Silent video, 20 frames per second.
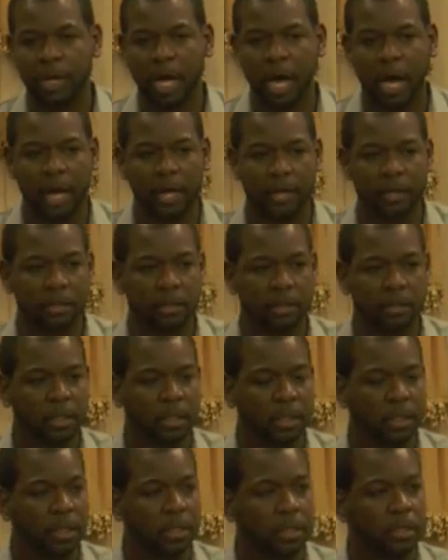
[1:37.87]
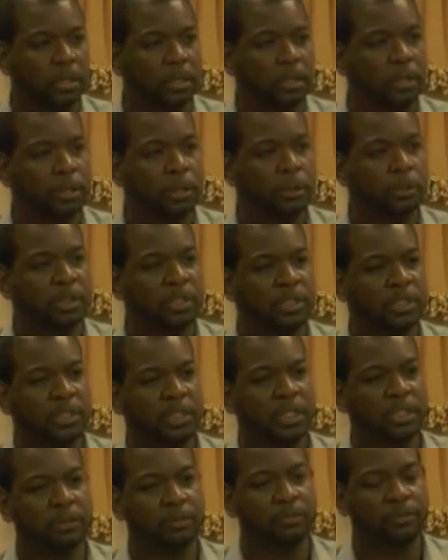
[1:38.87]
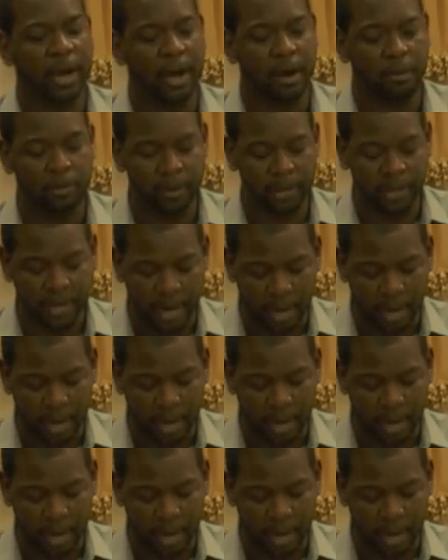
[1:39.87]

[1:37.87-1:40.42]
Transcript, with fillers: God, and that you would signify with an